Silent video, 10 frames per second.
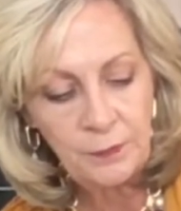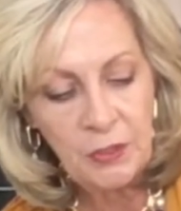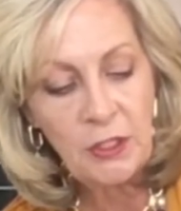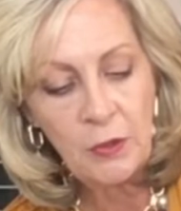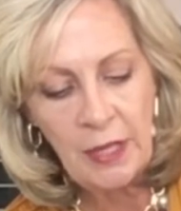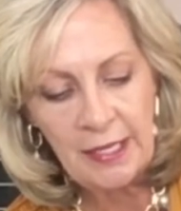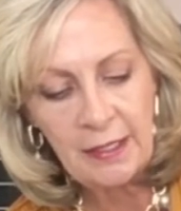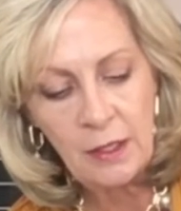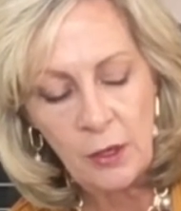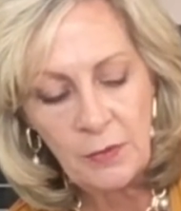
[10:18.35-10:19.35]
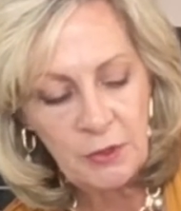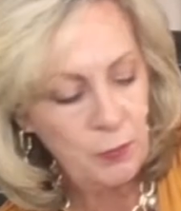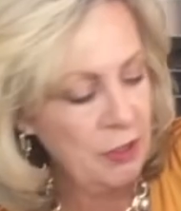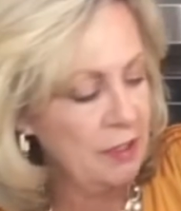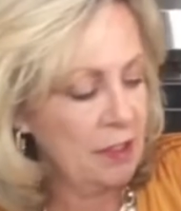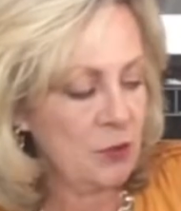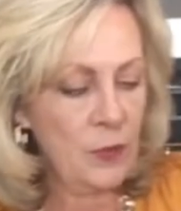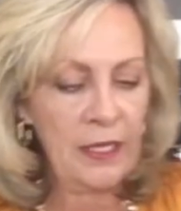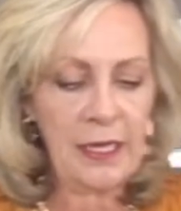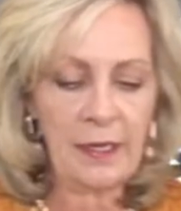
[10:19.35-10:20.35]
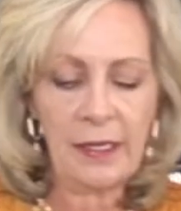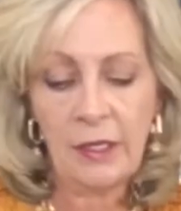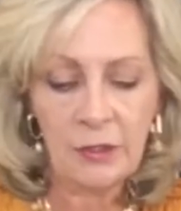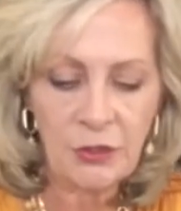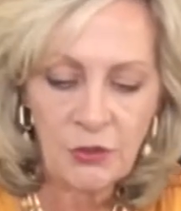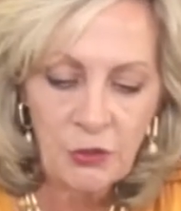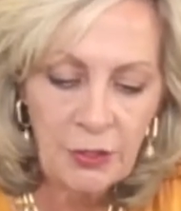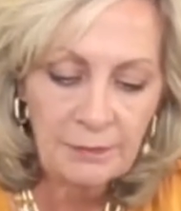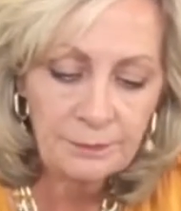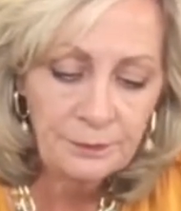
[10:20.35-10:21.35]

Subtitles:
you know, like almost putting this right on, here, I'll just do it.